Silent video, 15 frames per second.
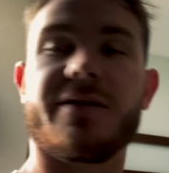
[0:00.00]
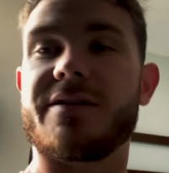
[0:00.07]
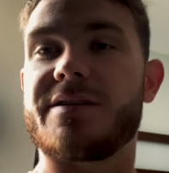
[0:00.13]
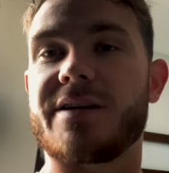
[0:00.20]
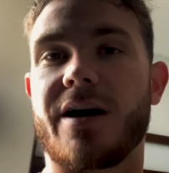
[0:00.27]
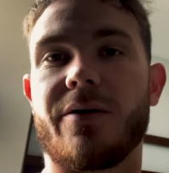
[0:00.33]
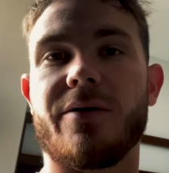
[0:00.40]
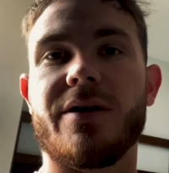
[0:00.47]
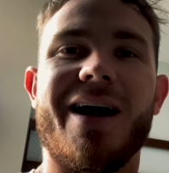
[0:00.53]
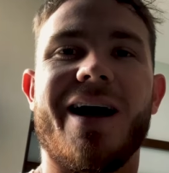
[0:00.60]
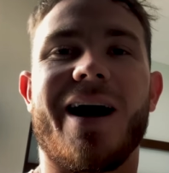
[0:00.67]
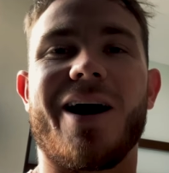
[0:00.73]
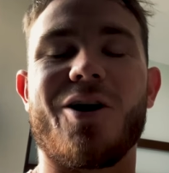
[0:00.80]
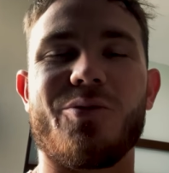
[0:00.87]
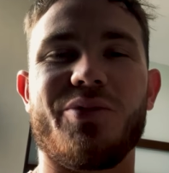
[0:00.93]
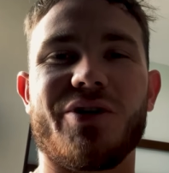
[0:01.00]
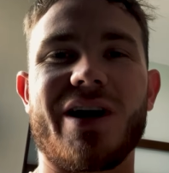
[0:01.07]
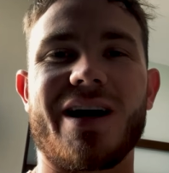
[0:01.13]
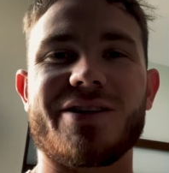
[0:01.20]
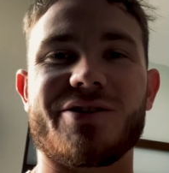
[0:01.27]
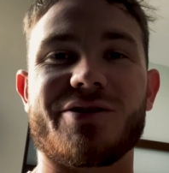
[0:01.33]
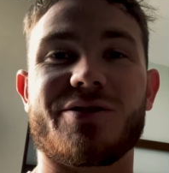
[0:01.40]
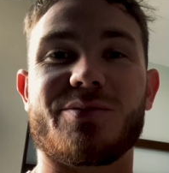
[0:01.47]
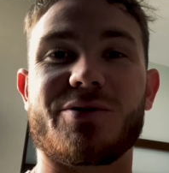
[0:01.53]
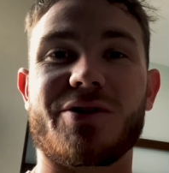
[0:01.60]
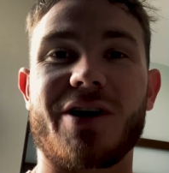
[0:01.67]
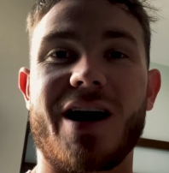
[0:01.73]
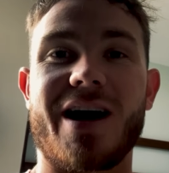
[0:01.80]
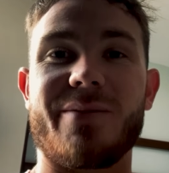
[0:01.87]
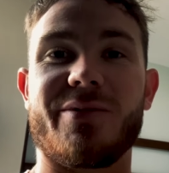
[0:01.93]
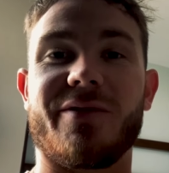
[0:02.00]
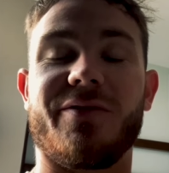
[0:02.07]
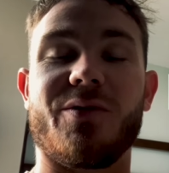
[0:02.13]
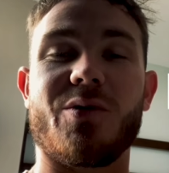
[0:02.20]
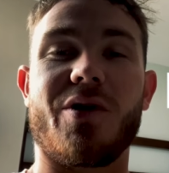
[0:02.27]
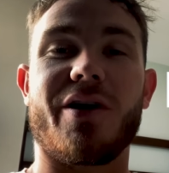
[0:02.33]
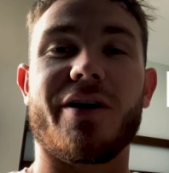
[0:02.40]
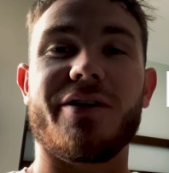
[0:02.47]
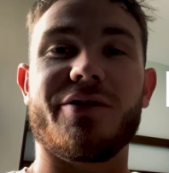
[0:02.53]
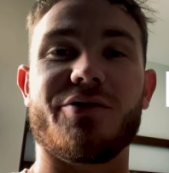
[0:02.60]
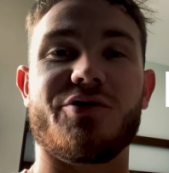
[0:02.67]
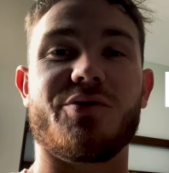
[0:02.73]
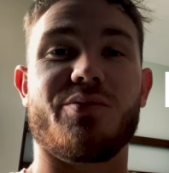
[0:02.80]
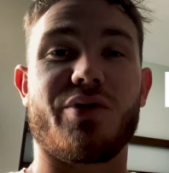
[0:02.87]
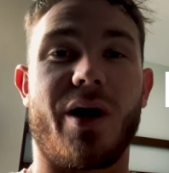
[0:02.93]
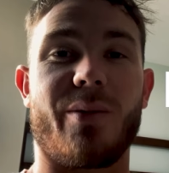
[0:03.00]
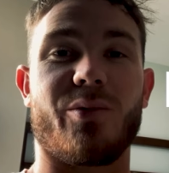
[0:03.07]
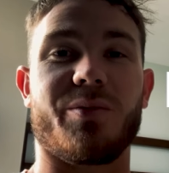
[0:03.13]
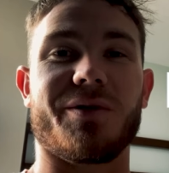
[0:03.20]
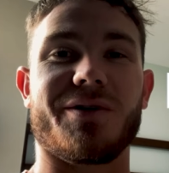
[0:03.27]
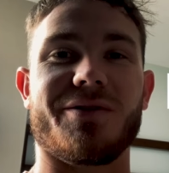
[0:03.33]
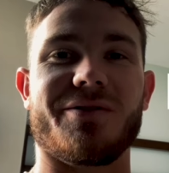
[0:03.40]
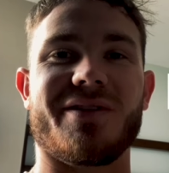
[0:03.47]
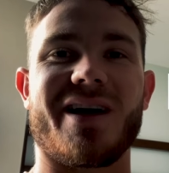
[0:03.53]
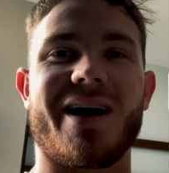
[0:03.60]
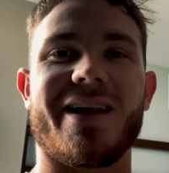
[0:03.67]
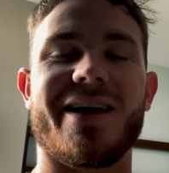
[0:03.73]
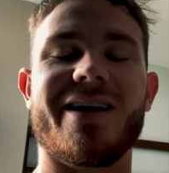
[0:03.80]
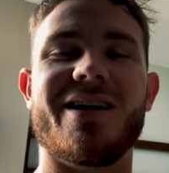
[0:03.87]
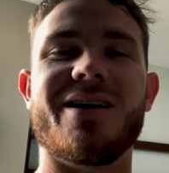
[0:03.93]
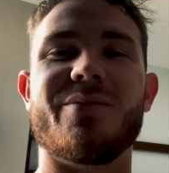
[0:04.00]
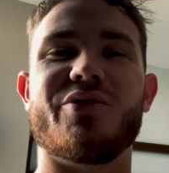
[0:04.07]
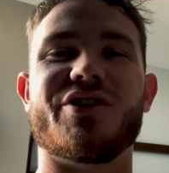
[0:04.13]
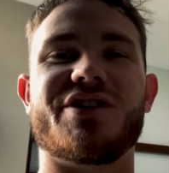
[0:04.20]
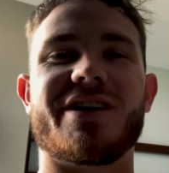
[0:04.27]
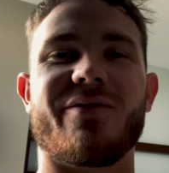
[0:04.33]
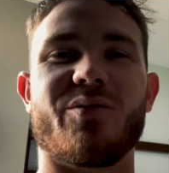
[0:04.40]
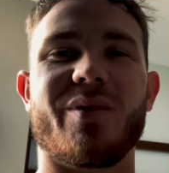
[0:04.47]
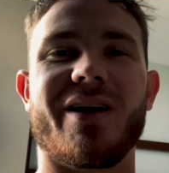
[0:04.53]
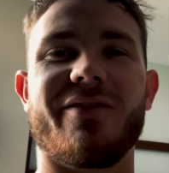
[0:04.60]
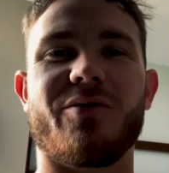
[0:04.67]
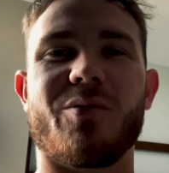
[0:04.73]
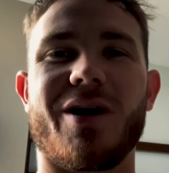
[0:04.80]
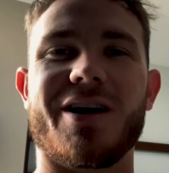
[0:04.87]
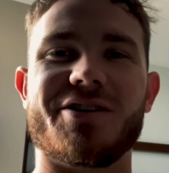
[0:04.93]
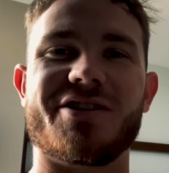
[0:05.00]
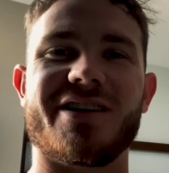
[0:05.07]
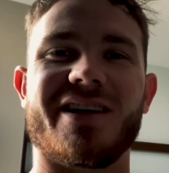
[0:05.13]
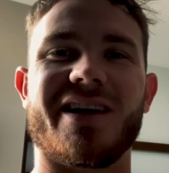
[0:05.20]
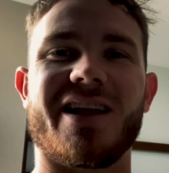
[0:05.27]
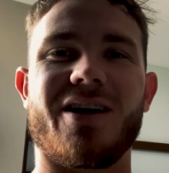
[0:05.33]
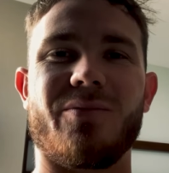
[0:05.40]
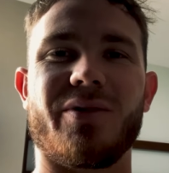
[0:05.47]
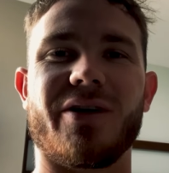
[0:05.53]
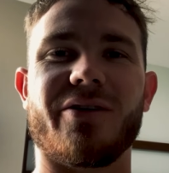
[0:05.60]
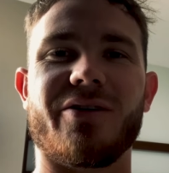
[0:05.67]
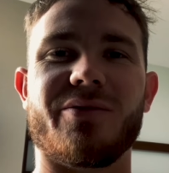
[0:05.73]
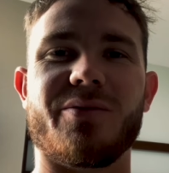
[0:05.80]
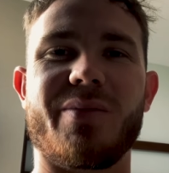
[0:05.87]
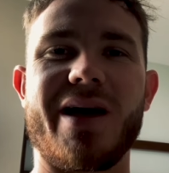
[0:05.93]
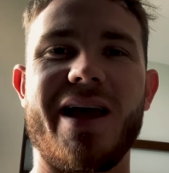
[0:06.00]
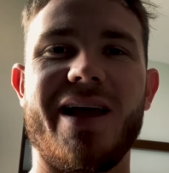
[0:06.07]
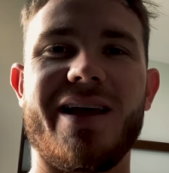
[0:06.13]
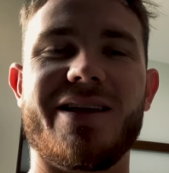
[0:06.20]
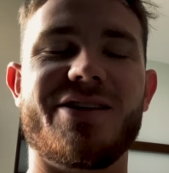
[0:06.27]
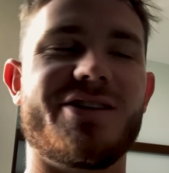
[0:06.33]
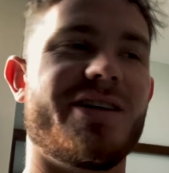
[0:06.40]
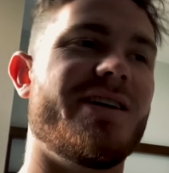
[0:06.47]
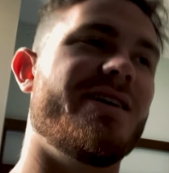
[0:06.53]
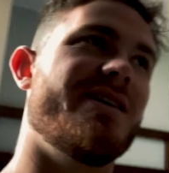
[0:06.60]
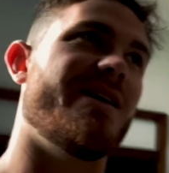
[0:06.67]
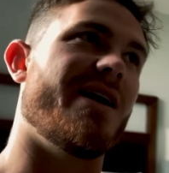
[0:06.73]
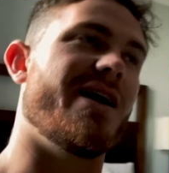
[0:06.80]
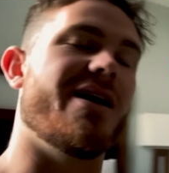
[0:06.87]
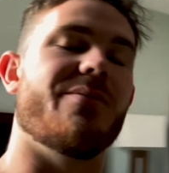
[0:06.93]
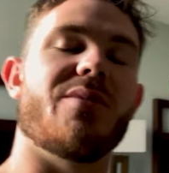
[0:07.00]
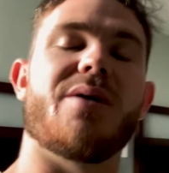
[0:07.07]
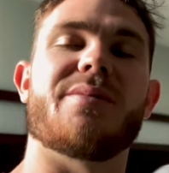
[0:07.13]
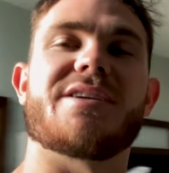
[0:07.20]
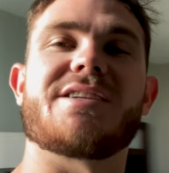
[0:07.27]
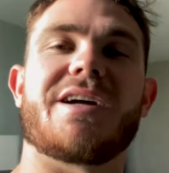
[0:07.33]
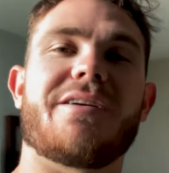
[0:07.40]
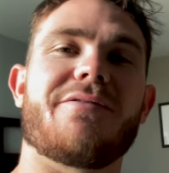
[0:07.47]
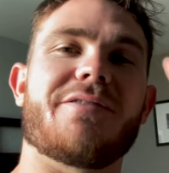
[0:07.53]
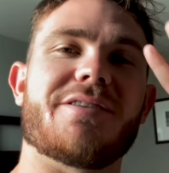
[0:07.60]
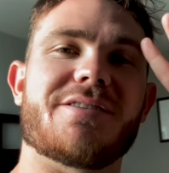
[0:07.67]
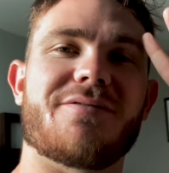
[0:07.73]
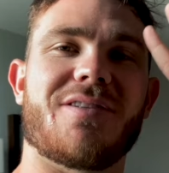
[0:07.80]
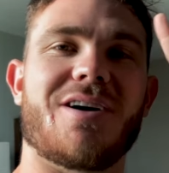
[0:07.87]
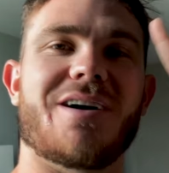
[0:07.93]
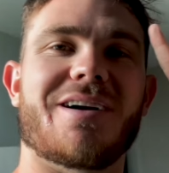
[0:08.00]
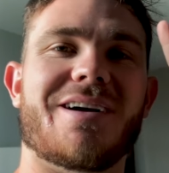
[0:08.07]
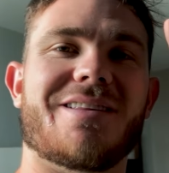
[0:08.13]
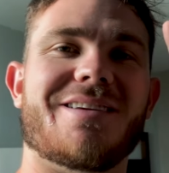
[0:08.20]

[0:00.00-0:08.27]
So I hope you guys are subscribed. If you aren't, you should probably do that. I appreciate everybody for watching and helping grow the page. Um, I'm excited for this vlog.